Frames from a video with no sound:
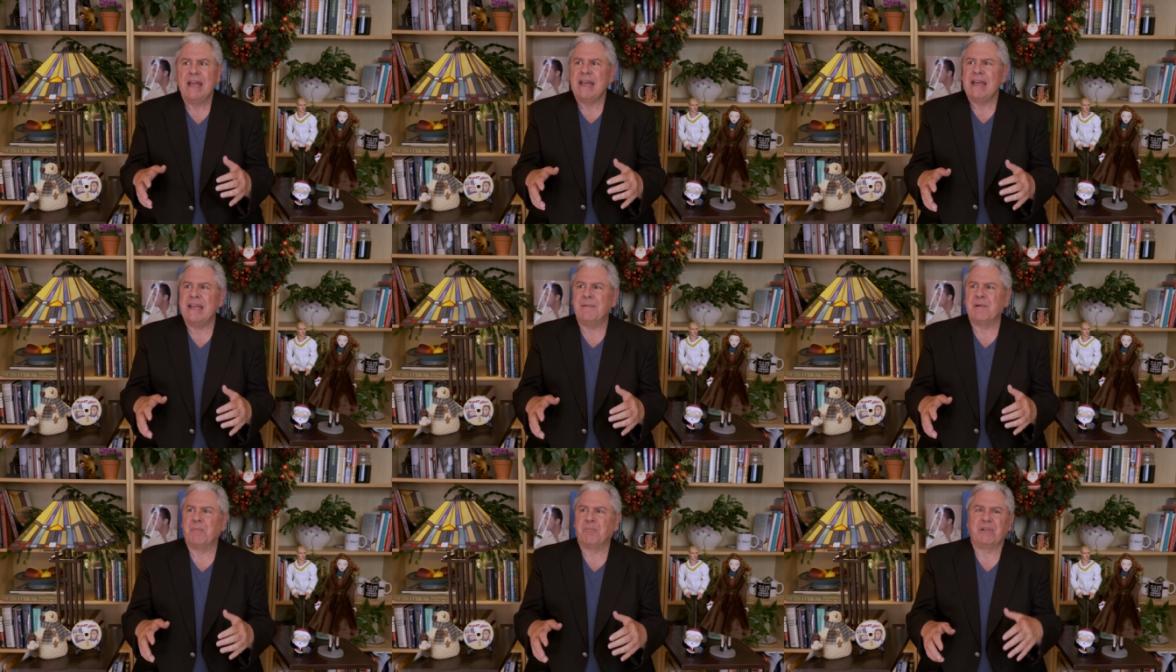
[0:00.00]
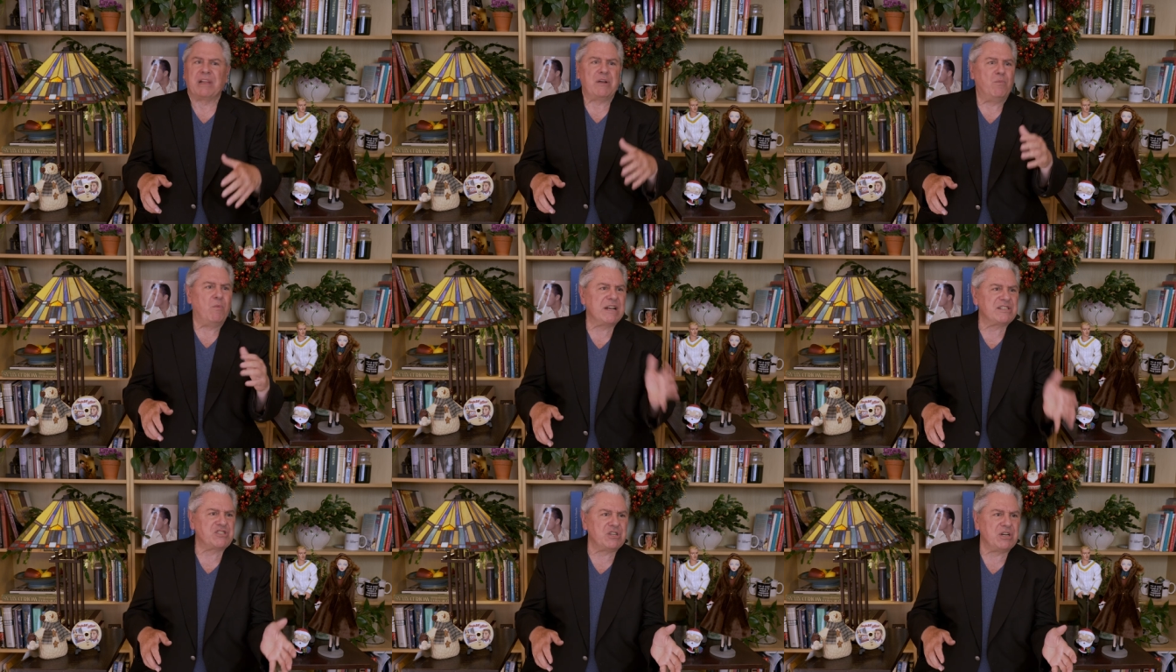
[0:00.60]
he could play
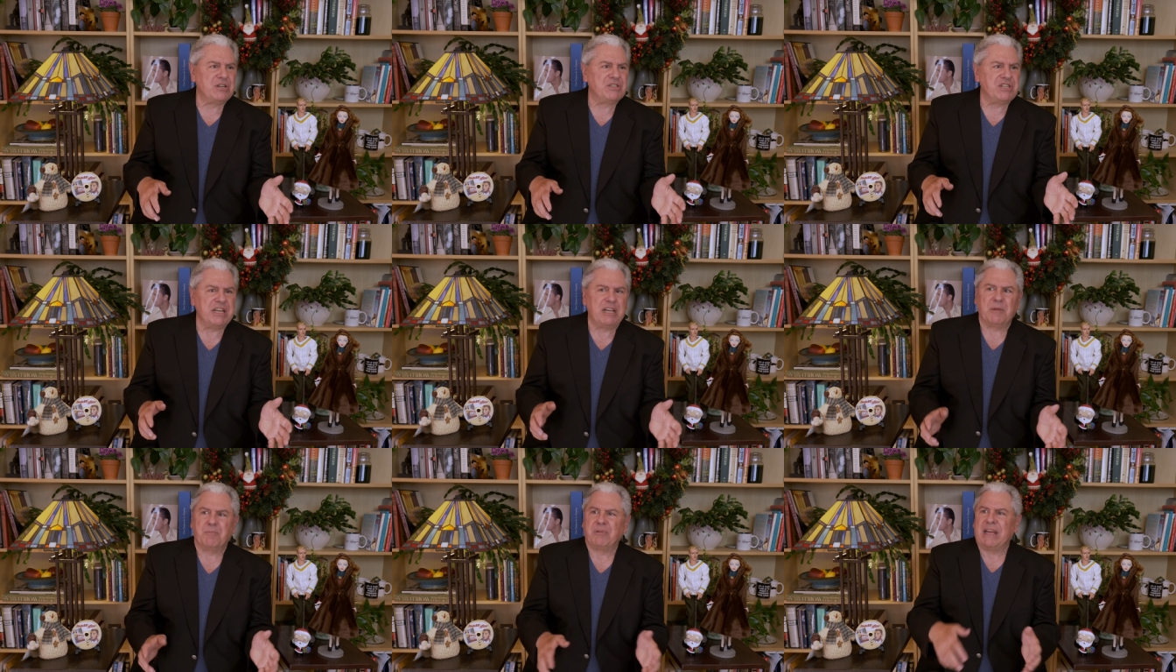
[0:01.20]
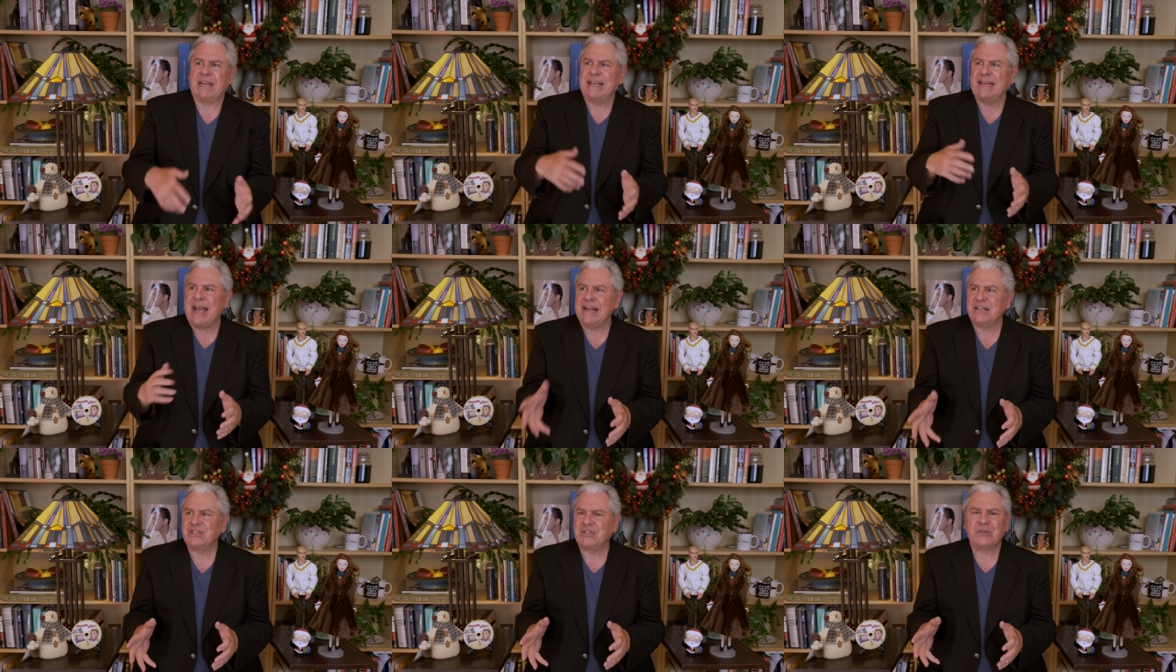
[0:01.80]
westerns, he could play
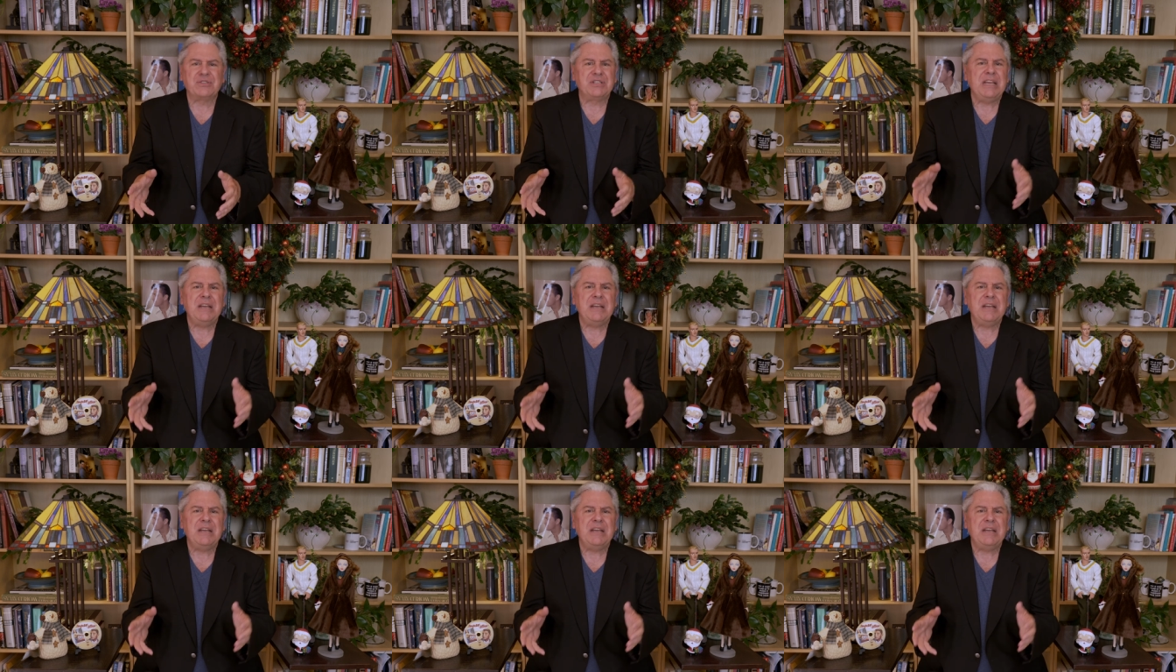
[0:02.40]
gangsters.